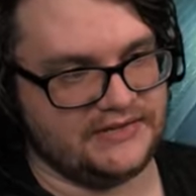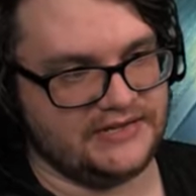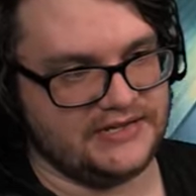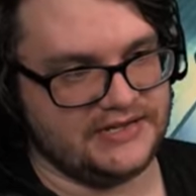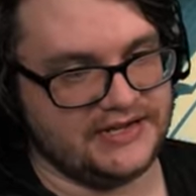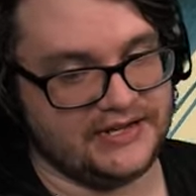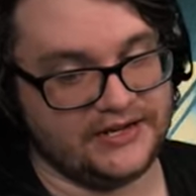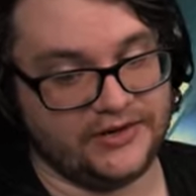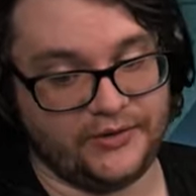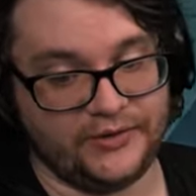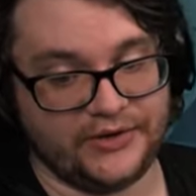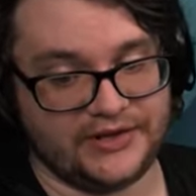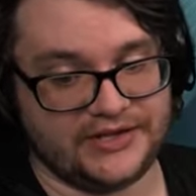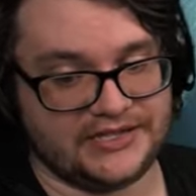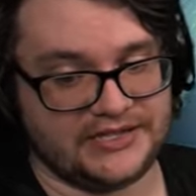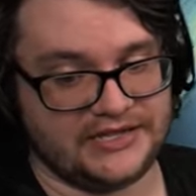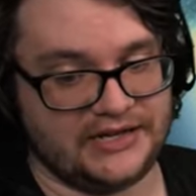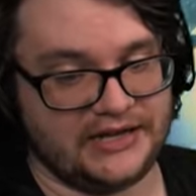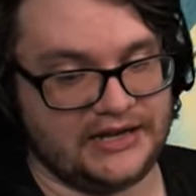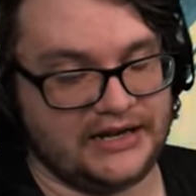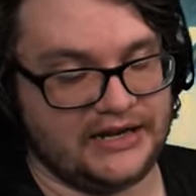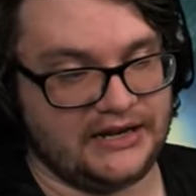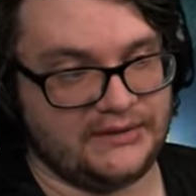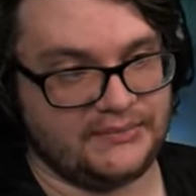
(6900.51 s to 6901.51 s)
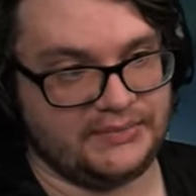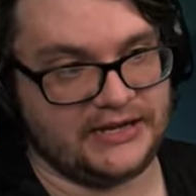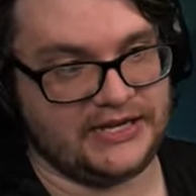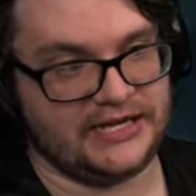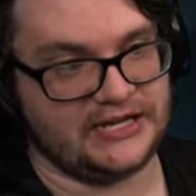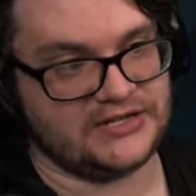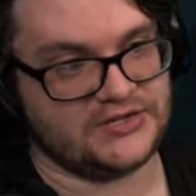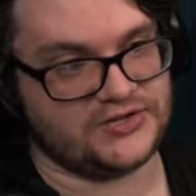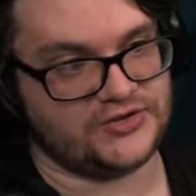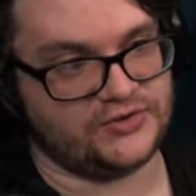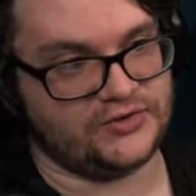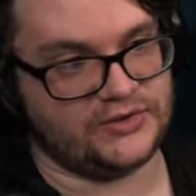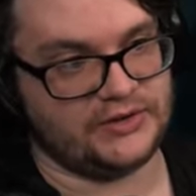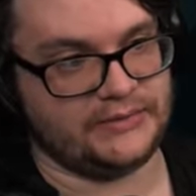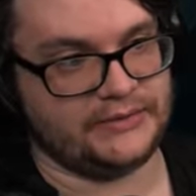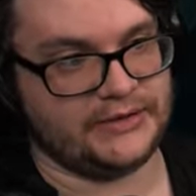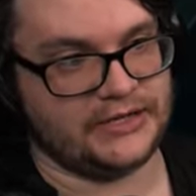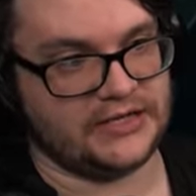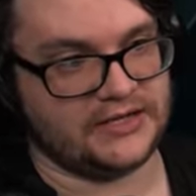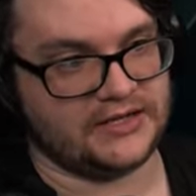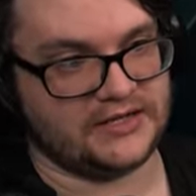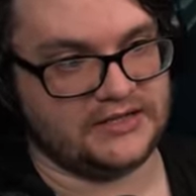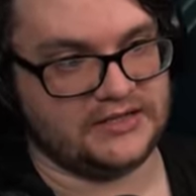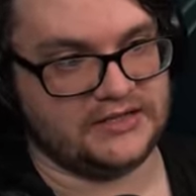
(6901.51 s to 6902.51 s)
deal with 1080p
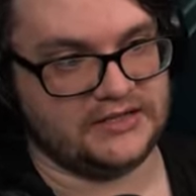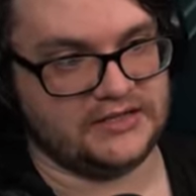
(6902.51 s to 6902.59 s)
streaming.